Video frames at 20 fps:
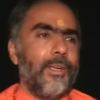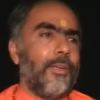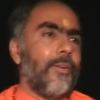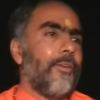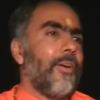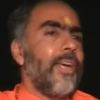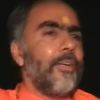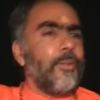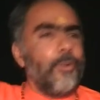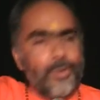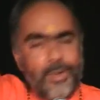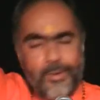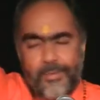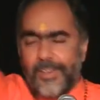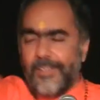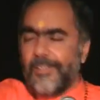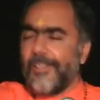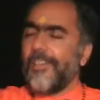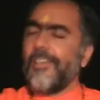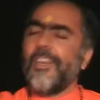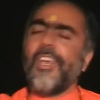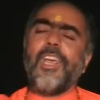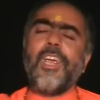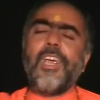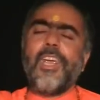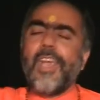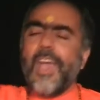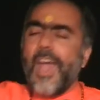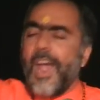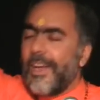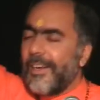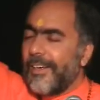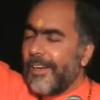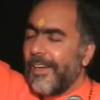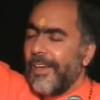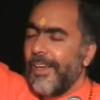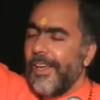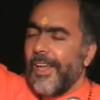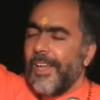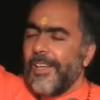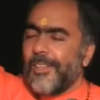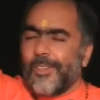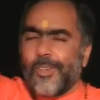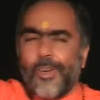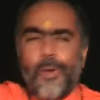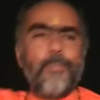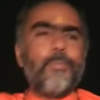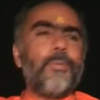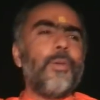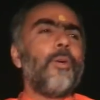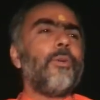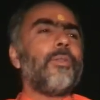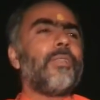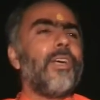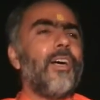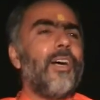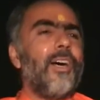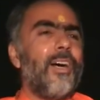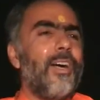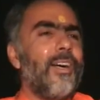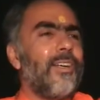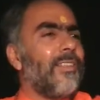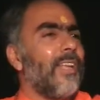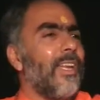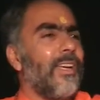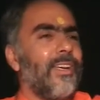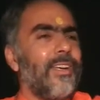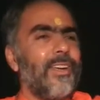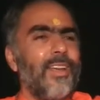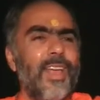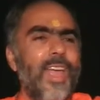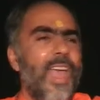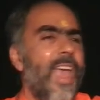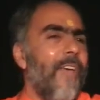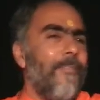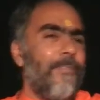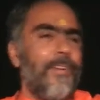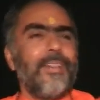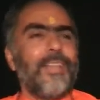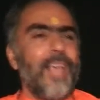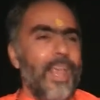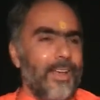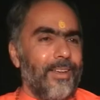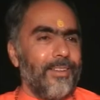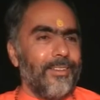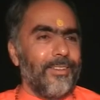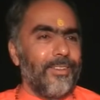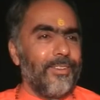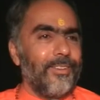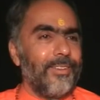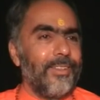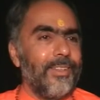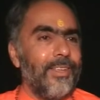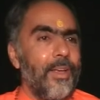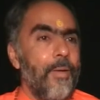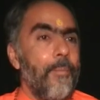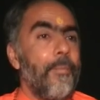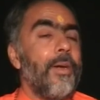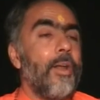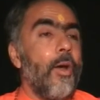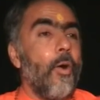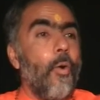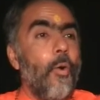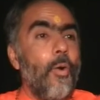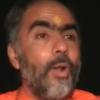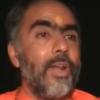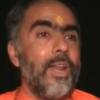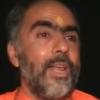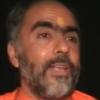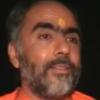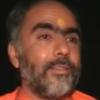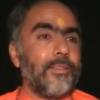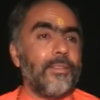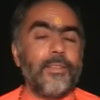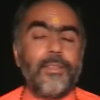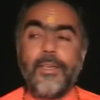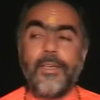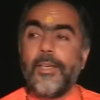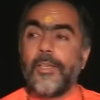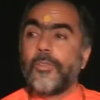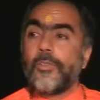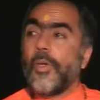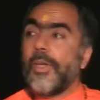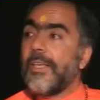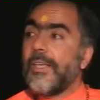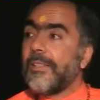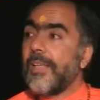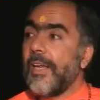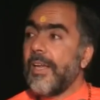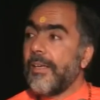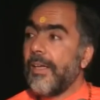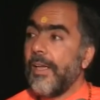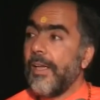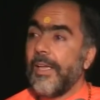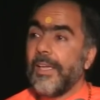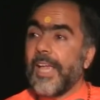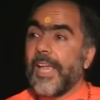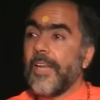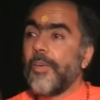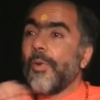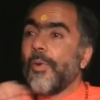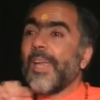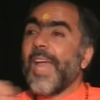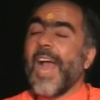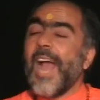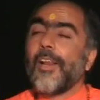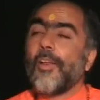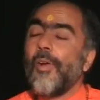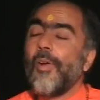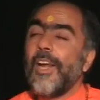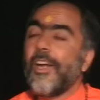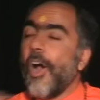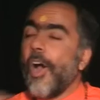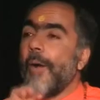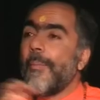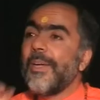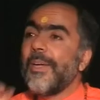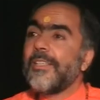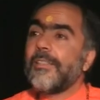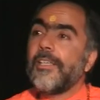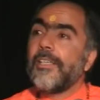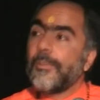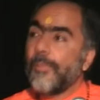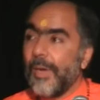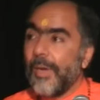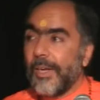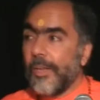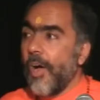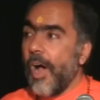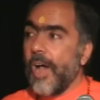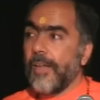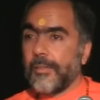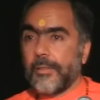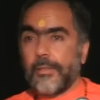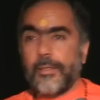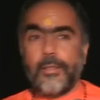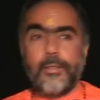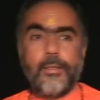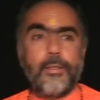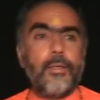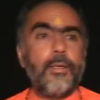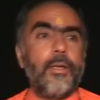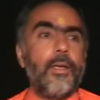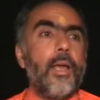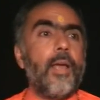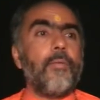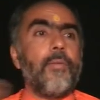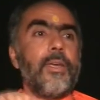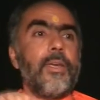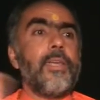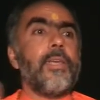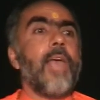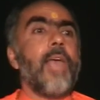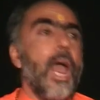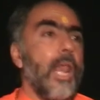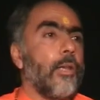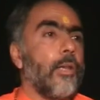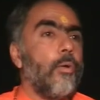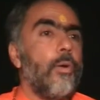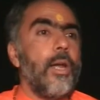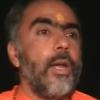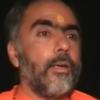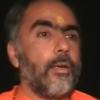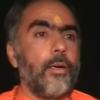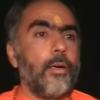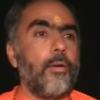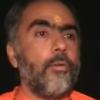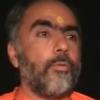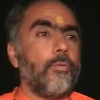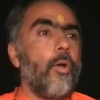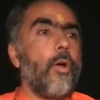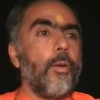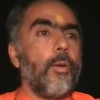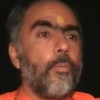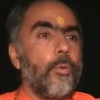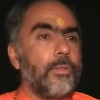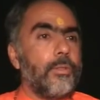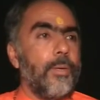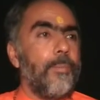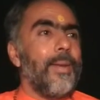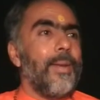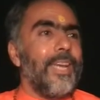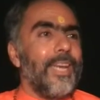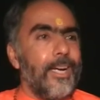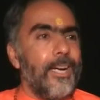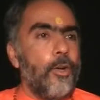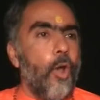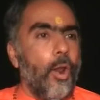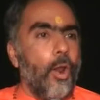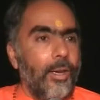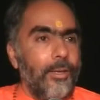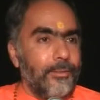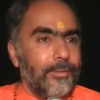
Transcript: a great university and his computers and everything, made a whole list. So he said, can you calculate how much this will cost? And when he calculated, it was almost $1 million.